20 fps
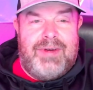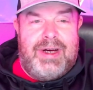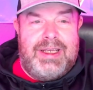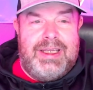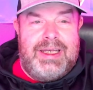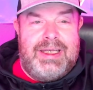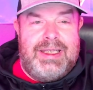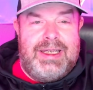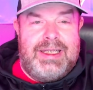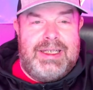I
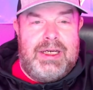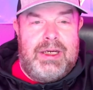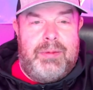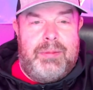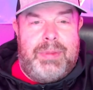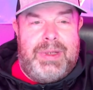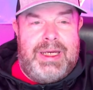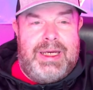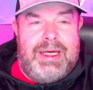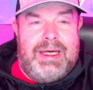think there's going to
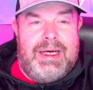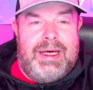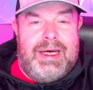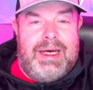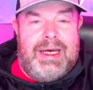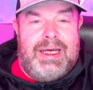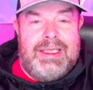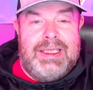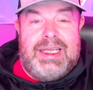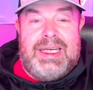be uh,
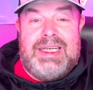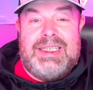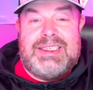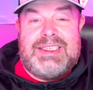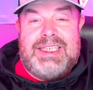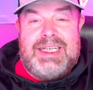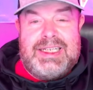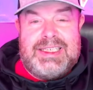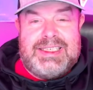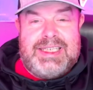at least
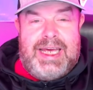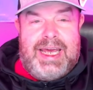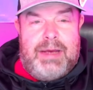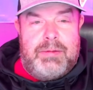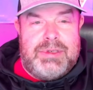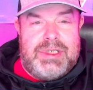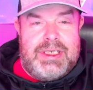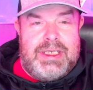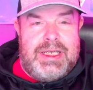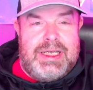six
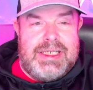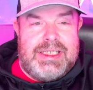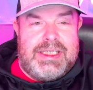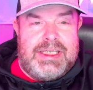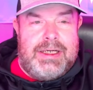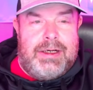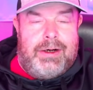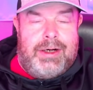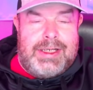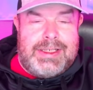games in this
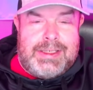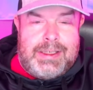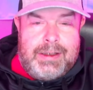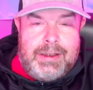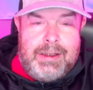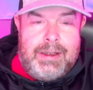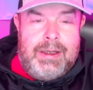series